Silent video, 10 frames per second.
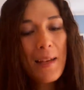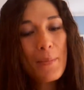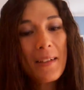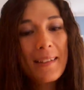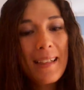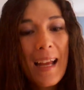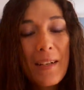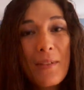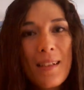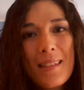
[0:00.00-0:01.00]
But
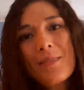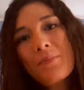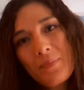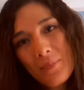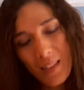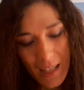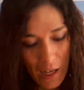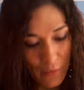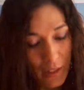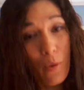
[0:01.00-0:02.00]
anyways,
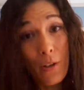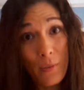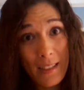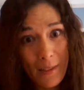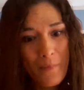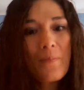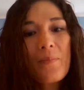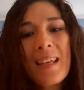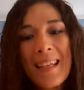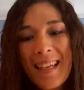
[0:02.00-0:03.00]
I really want to read it.
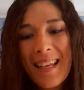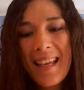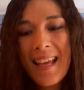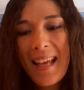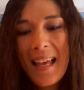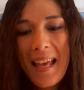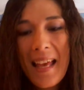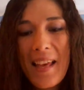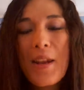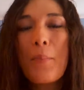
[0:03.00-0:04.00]

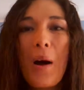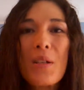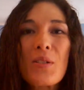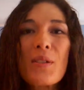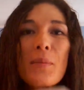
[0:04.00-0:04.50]
And Monstrous